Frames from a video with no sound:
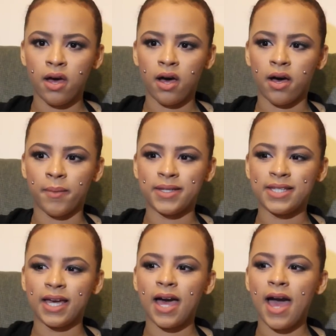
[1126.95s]
It's
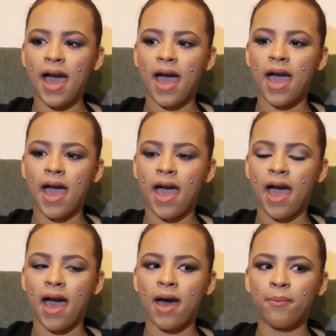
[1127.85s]
like a
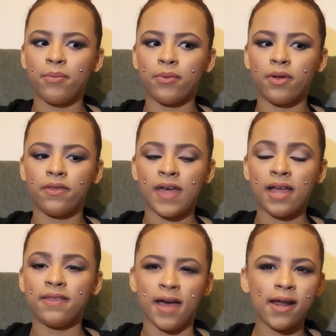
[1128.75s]
app
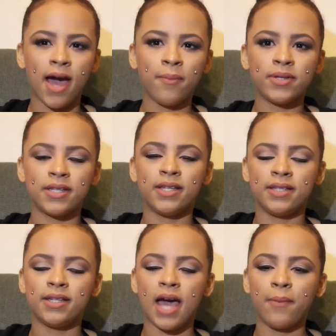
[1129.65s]
that app
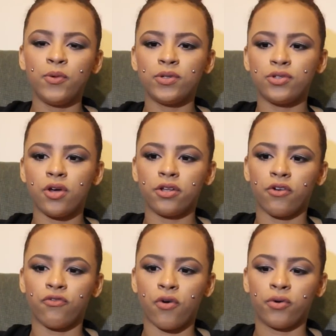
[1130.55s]
it's an app you install on
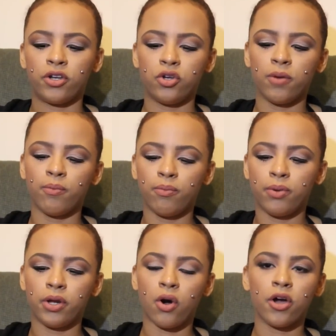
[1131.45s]
your phone, and you can
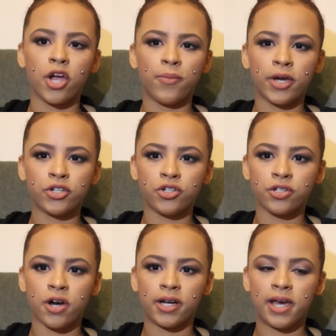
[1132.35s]
put all your pictures
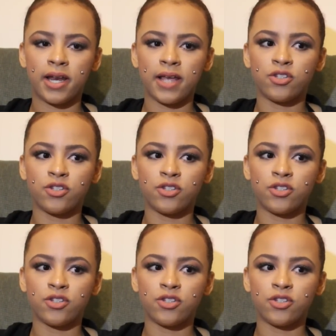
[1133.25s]
on it,